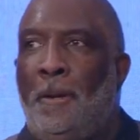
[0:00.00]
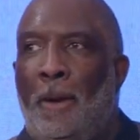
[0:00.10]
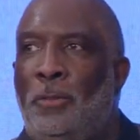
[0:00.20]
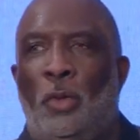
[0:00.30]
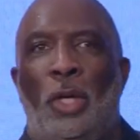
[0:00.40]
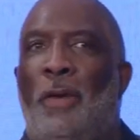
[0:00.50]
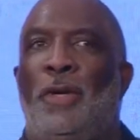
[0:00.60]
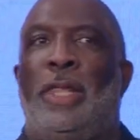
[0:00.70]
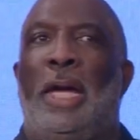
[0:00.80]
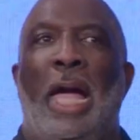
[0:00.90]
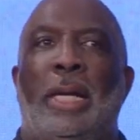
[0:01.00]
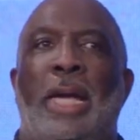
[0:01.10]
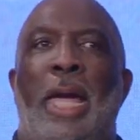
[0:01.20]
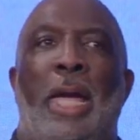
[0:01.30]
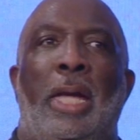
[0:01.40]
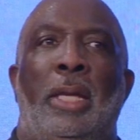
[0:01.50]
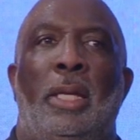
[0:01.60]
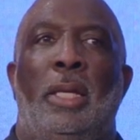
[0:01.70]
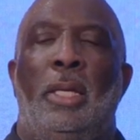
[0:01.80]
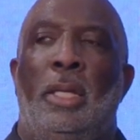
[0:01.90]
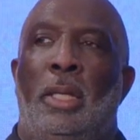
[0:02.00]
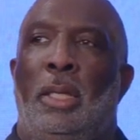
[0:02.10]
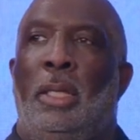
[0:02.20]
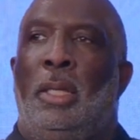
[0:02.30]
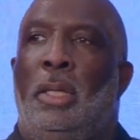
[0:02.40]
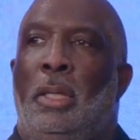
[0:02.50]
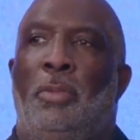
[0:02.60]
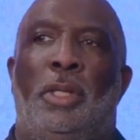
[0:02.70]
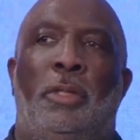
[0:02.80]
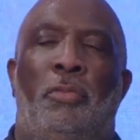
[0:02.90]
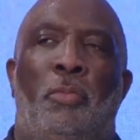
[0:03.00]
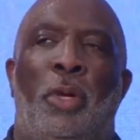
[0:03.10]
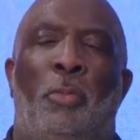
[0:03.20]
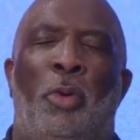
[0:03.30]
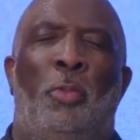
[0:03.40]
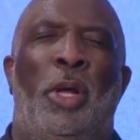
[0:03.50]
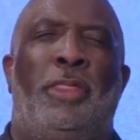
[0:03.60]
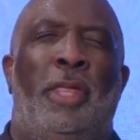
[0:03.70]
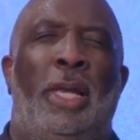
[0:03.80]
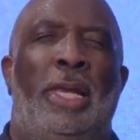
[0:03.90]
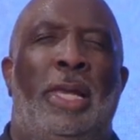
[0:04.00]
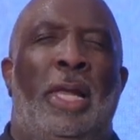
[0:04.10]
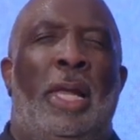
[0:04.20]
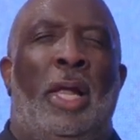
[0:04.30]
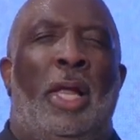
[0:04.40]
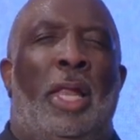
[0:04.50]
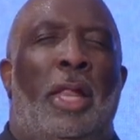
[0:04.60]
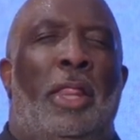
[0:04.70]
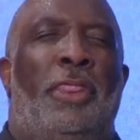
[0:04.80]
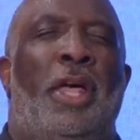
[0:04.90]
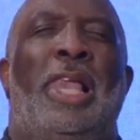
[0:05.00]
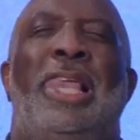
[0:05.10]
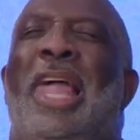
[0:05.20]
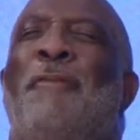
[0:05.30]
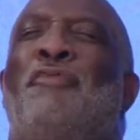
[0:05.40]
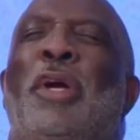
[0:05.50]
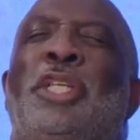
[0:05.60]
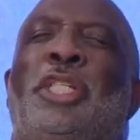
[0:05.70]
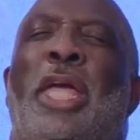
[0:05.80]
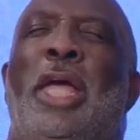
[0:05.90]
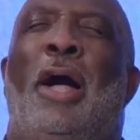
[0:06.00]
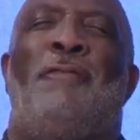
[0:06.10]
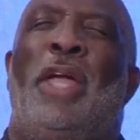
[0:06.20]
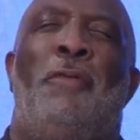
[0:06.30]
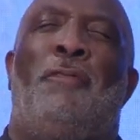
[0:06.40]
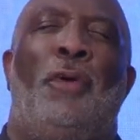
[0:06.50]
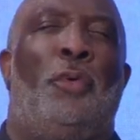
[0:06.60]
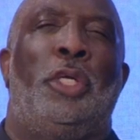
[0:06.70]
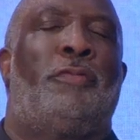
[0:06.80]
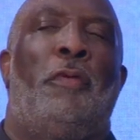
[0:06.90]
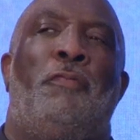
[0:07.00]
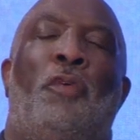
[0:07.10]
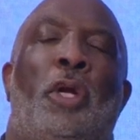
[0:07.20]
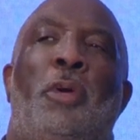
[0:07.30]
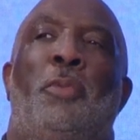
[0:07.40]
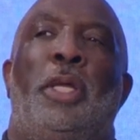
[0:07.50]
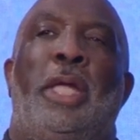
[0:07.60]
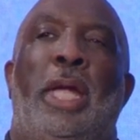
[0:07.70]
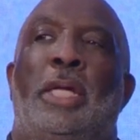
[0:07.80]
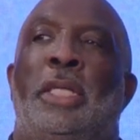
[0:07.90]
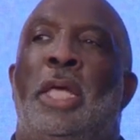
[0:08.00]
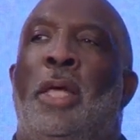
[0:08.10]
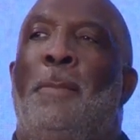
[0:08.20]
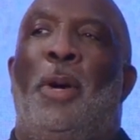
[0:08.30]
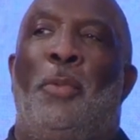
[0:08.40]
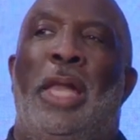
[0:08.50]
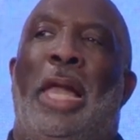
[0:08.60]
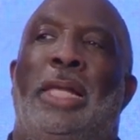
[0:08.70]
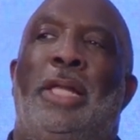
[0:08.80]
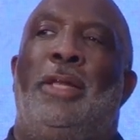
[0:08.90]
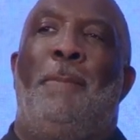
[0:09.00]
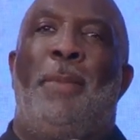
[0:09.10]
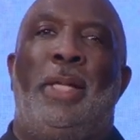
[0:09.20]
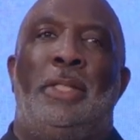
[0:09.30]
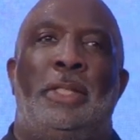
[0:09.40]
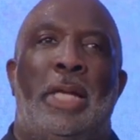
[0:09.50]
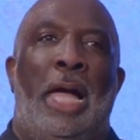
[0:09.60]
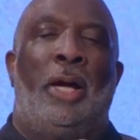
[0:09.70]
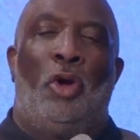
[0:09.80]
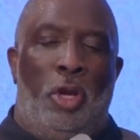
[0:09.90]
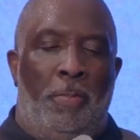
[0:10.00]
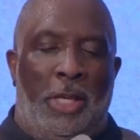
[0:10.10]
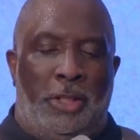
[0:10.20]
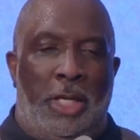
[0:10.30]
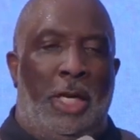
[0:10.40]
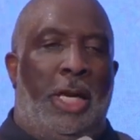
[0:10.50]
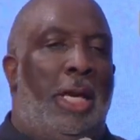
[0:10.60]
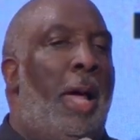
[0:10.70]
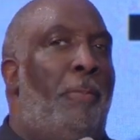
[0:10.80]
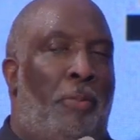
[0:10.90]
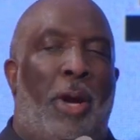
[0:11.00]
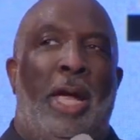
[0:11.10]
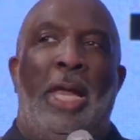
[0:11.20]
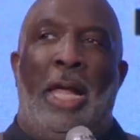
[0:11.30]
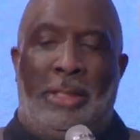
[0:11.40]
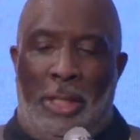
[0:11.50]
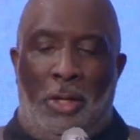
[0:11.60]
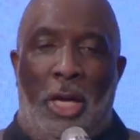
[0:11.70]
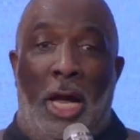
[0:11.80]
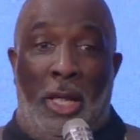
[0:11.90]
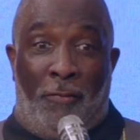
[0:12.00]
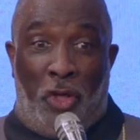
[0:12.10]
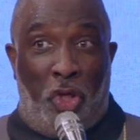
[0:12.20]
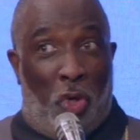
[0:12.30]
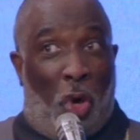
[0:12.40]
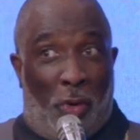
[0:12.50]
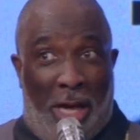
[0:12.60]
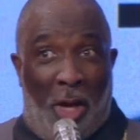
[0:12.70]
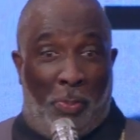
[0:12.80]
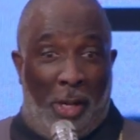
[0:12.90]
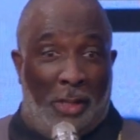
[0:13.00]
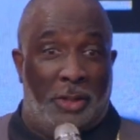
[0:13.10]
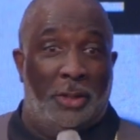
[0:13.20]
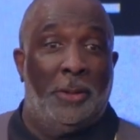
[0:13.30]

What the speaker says: I'm doing everything I can with the leveraging of influence from 41 years. But when I lead the meetings, I go to my study and I pray and I tell God, if you don't help us,